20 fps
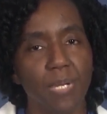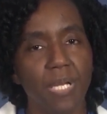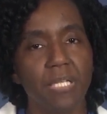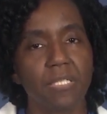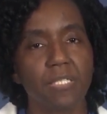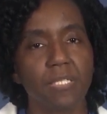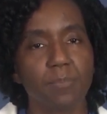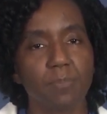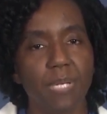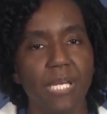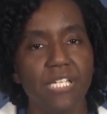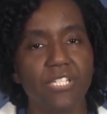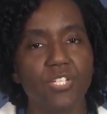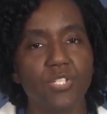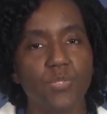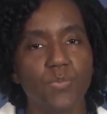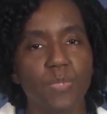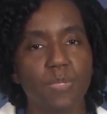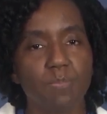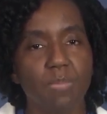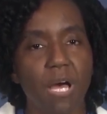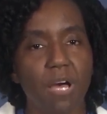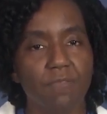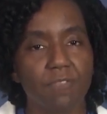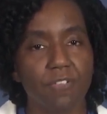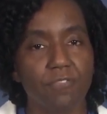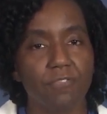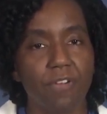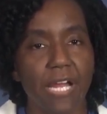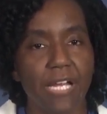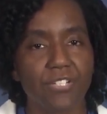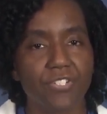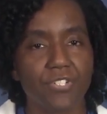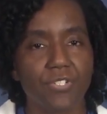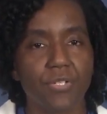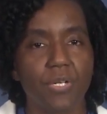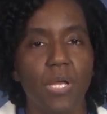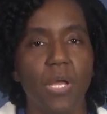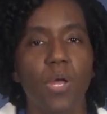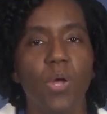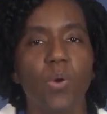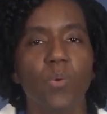But in patients with pelvic fracture,